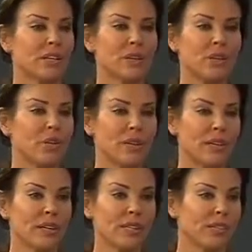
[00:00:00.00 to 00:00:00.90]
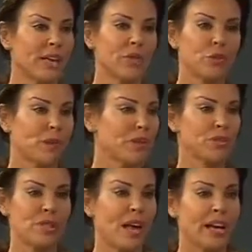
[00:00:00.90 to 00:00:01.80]
you know, it saved her mother's
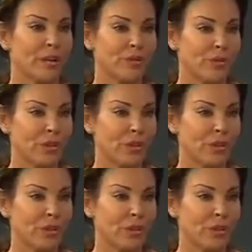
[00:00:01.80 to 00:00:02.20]
life.